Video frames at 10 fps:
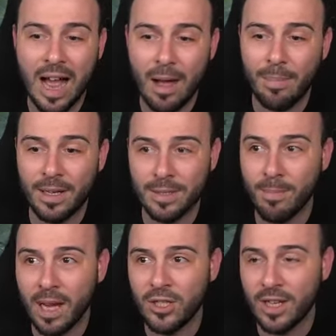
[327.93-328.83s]
up as
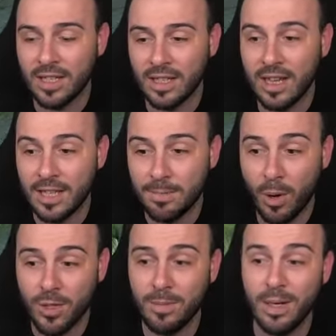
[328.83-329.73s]
much as, uh, as
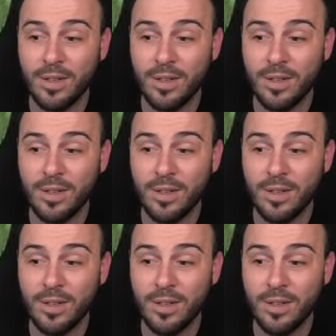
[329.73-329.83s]
possible.